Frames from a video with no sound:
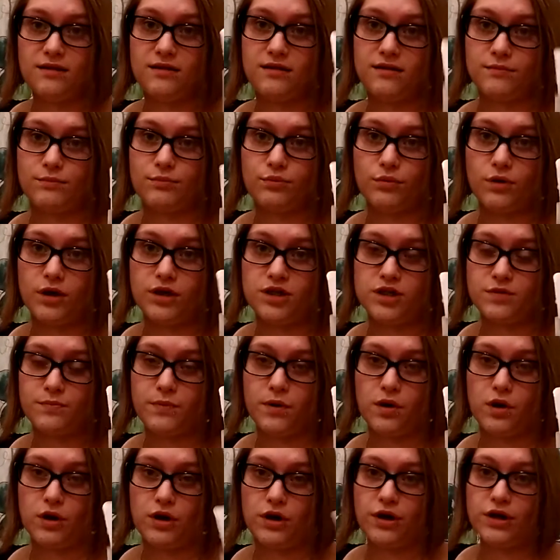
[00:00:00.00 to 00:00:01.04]
the brush
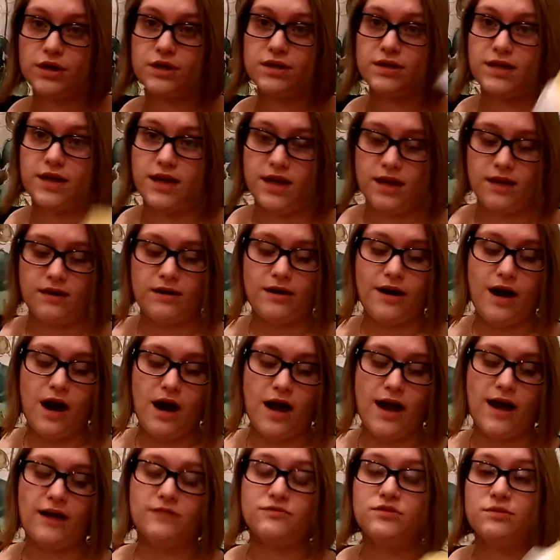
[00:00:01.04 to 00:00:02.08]
part and not
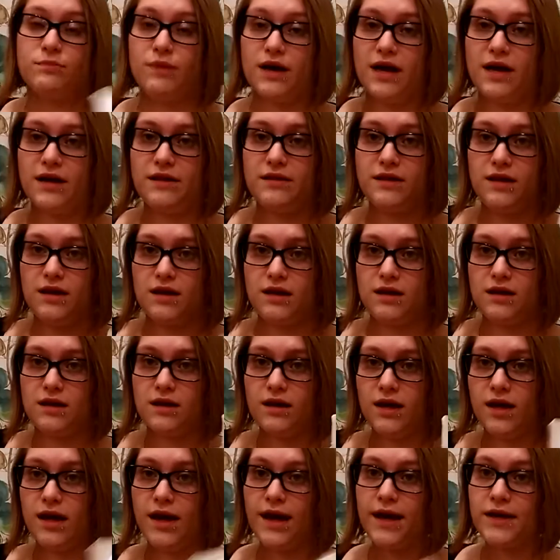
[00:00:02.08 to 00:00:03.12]
have to buy the
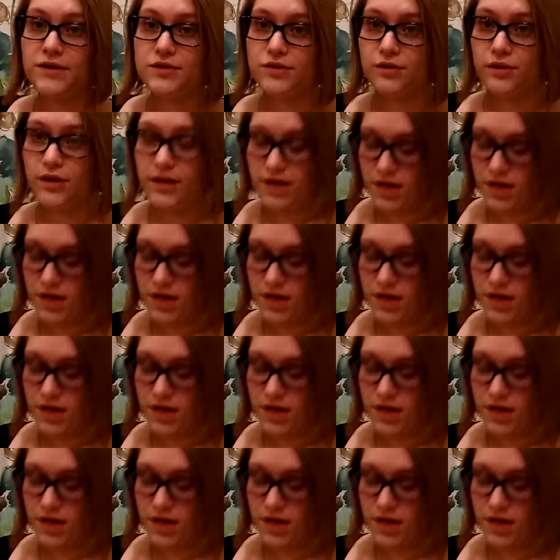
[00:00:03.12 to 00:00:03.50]
handle